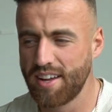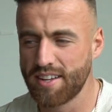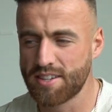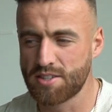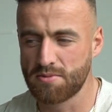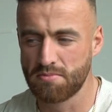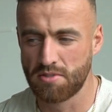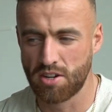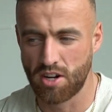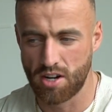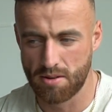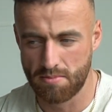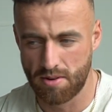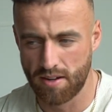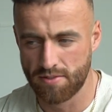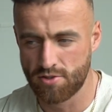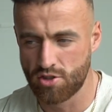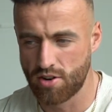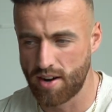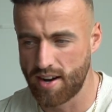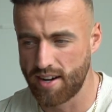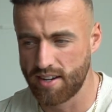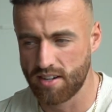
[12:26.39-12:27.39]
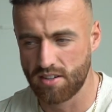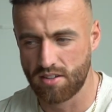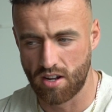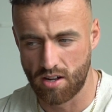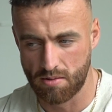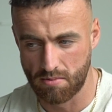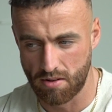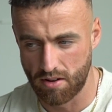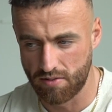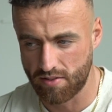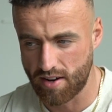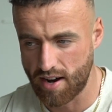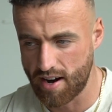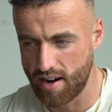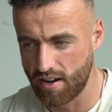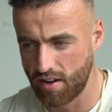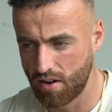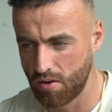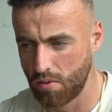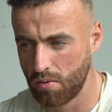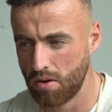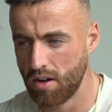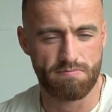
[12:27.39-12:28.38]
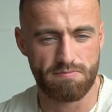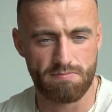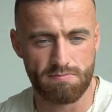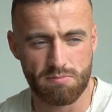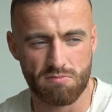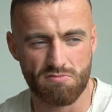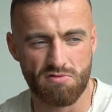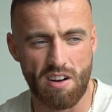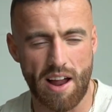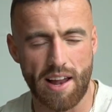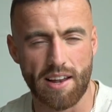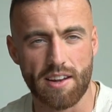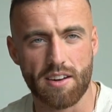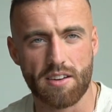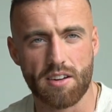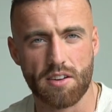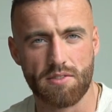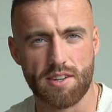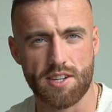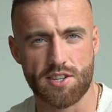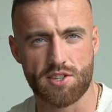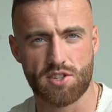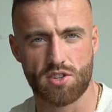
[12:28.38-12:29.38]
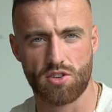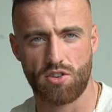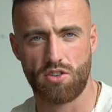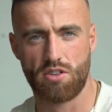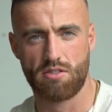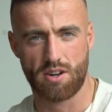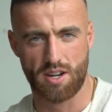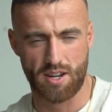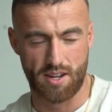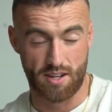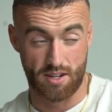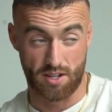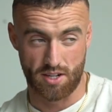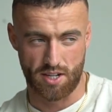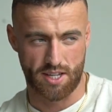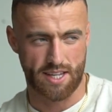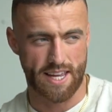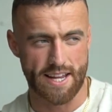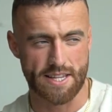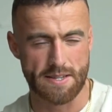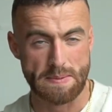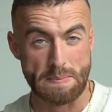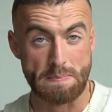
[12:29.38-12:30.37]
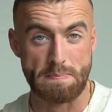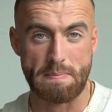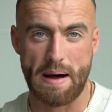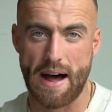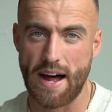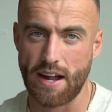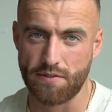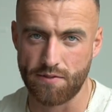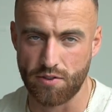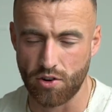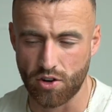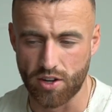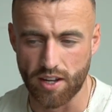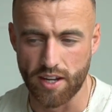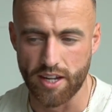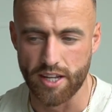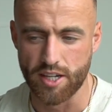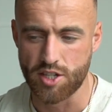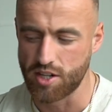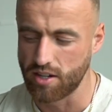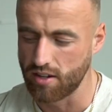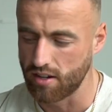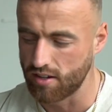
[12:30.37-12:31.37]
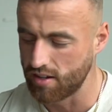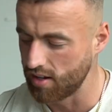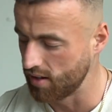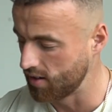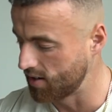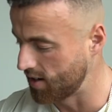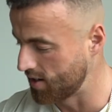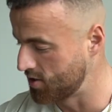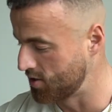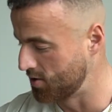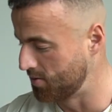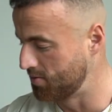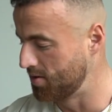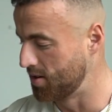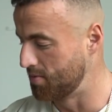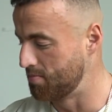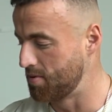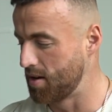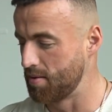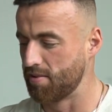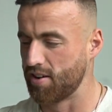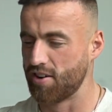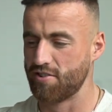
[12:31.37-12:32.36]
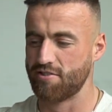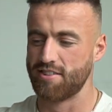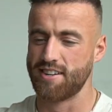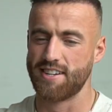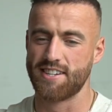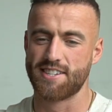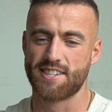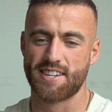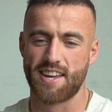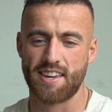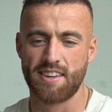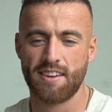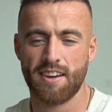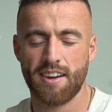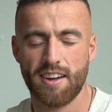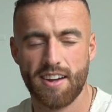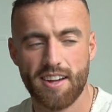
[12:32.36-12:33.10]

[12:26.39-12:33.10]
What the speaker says: Some time off training, time off cardio, relatively sore, and it gets mad fucking itchy. I think that's something people don't really say,